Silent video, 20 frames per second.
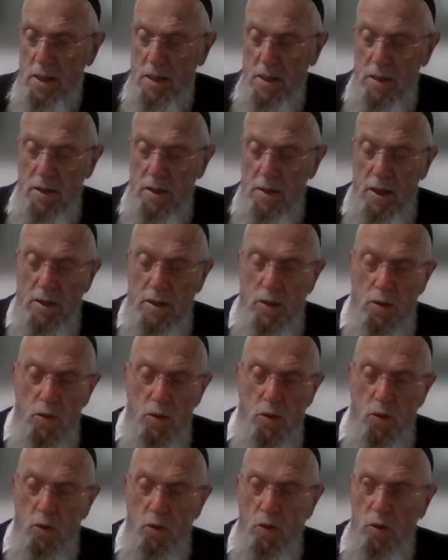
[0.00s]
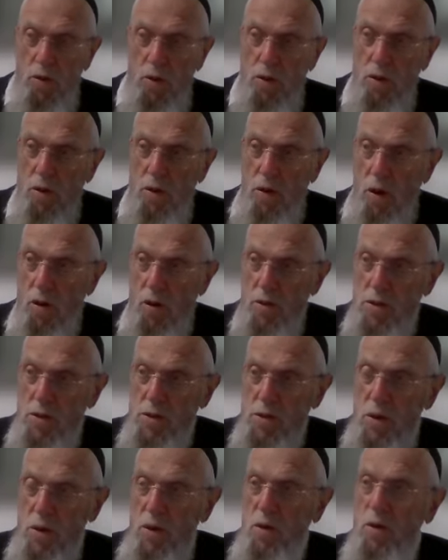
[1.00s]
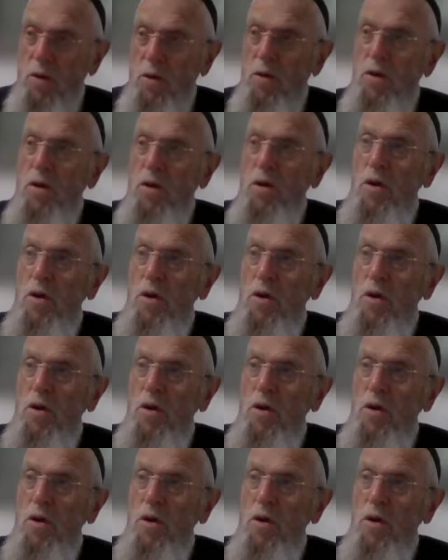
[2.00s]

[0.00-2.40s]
that you also